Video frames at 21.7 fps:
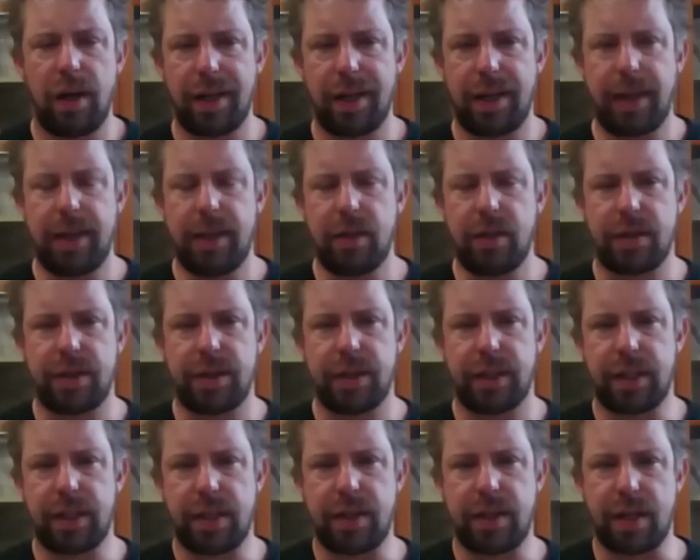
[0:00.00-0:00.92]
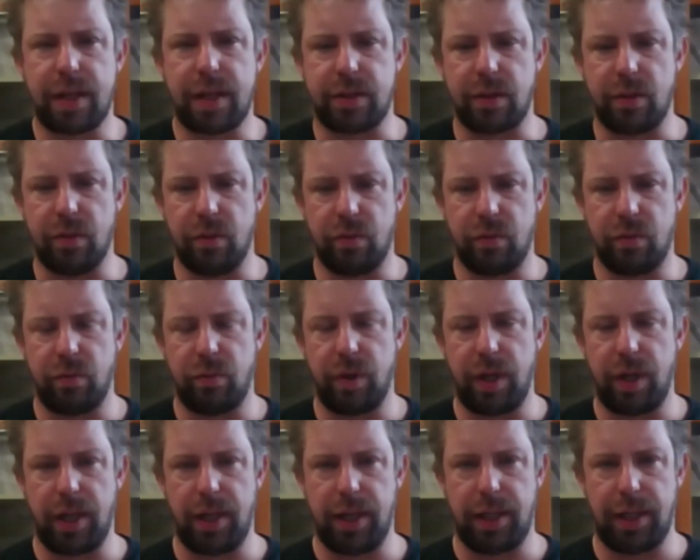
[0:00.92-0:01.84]
again, I think that's all
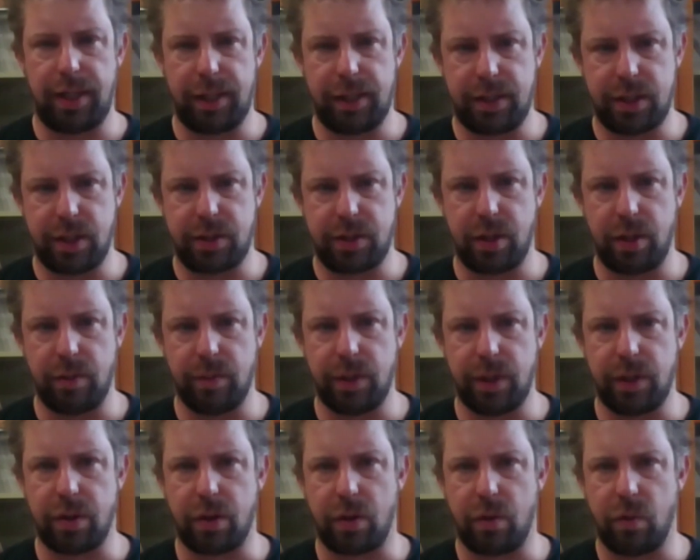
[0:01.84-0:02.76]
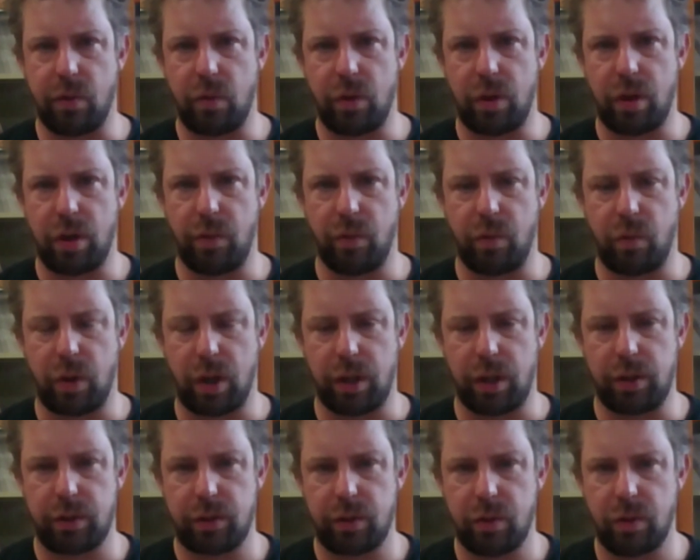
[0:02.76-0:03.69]
really determined on
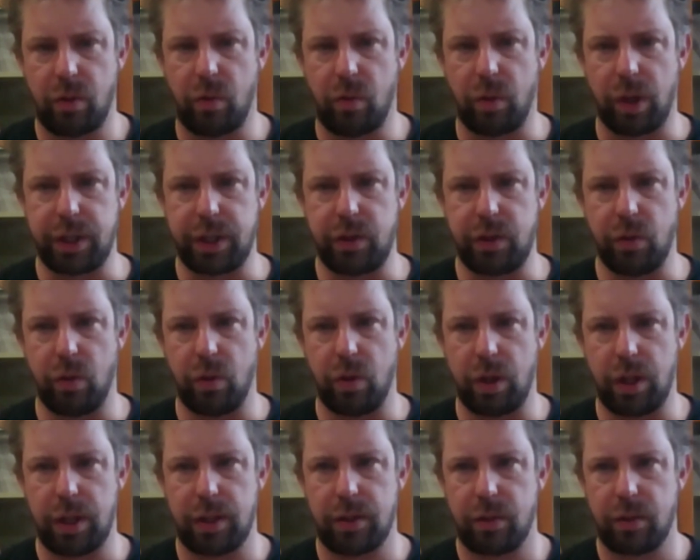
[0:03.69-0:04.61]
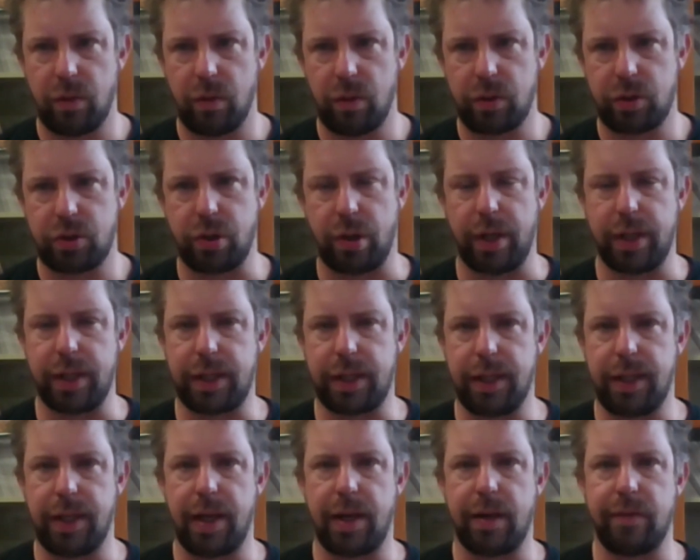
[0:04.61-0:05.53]
what you're trying to
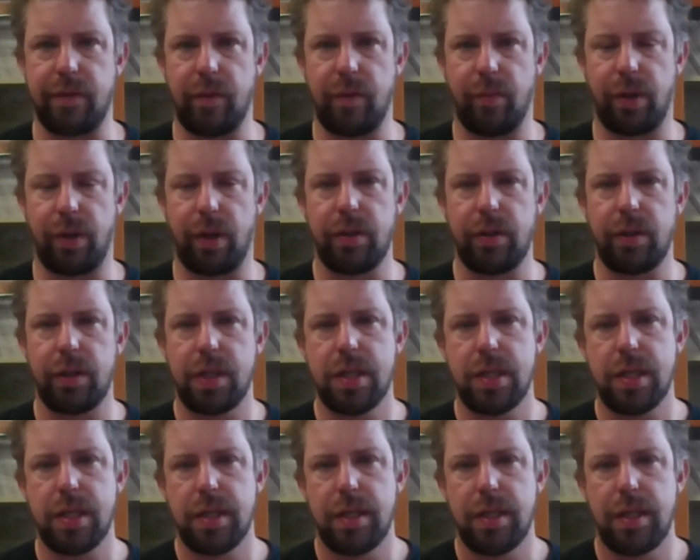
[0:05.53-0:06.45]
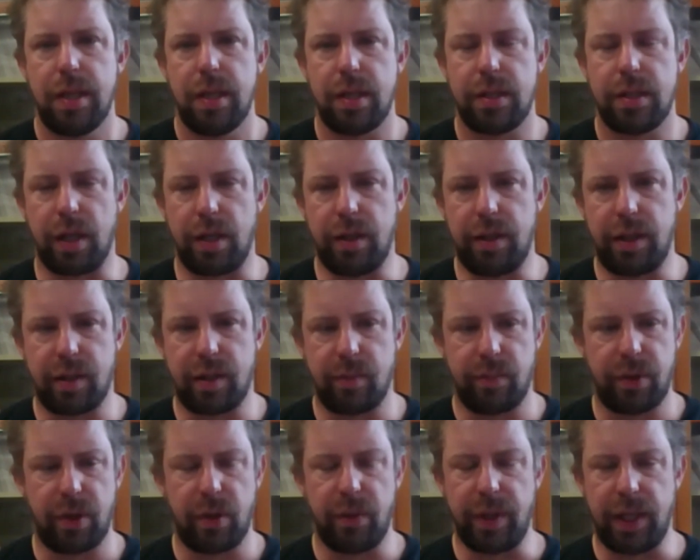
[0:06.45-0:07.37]
get out of your brew. So you can
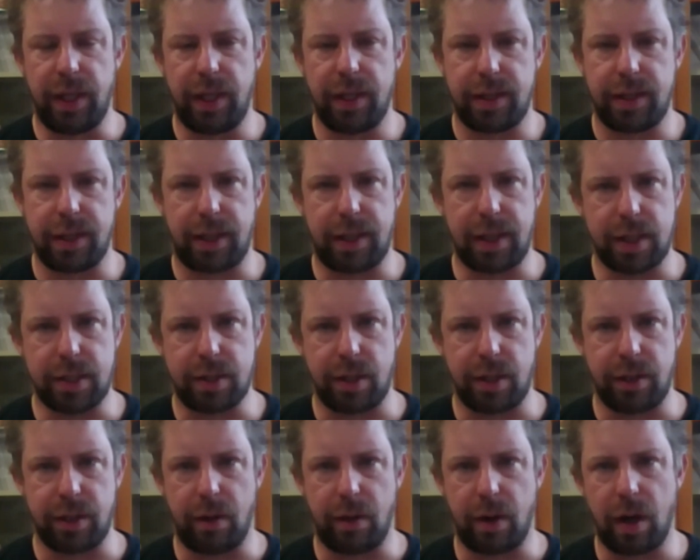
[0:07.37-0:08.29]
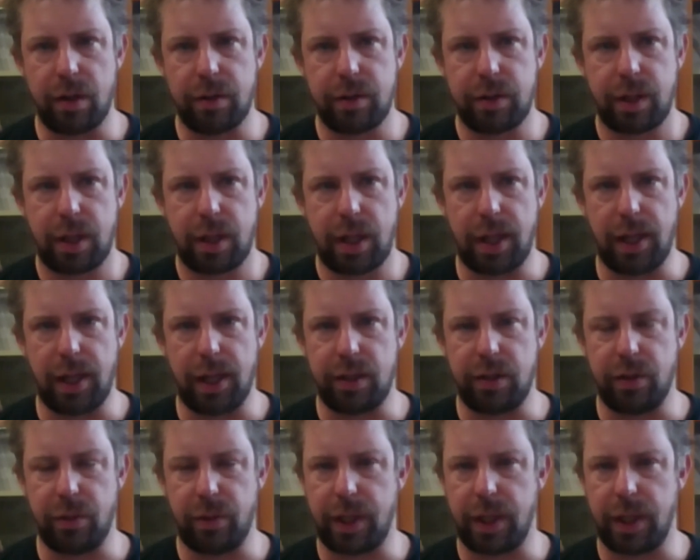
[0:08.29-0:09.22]
brew any of the kits on their own,
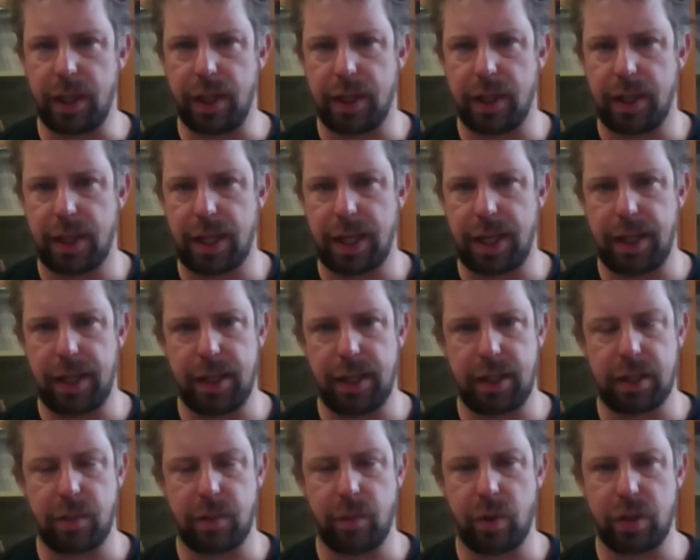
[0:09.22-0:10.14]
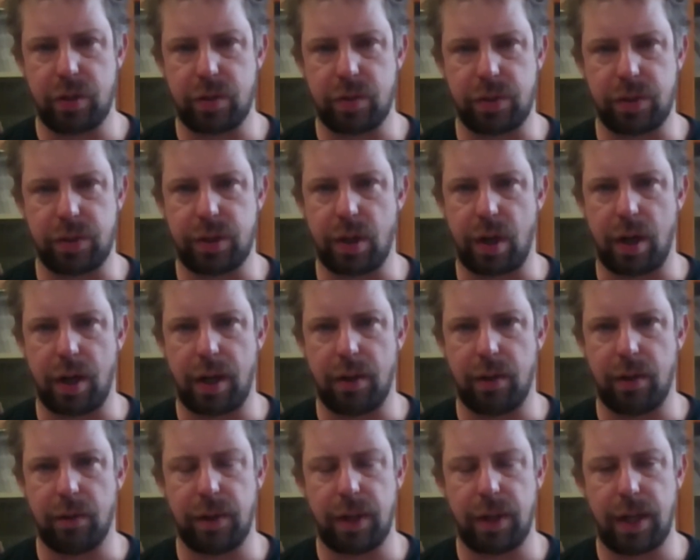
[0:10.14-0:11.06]
and you'll get a commercial
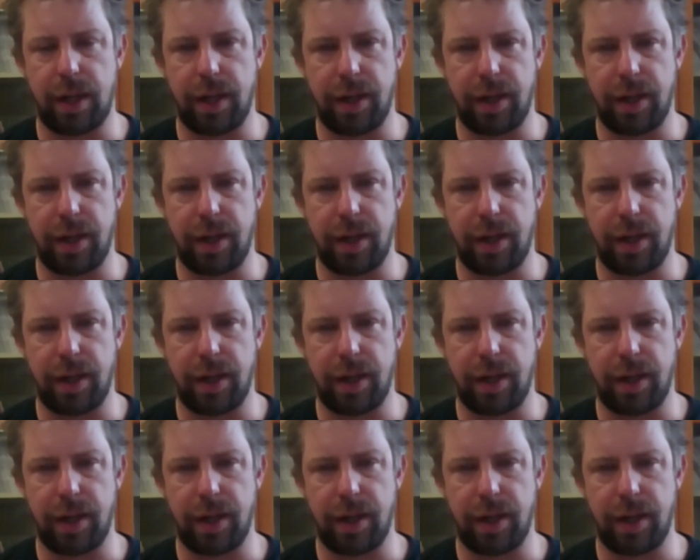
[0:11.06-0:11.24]
style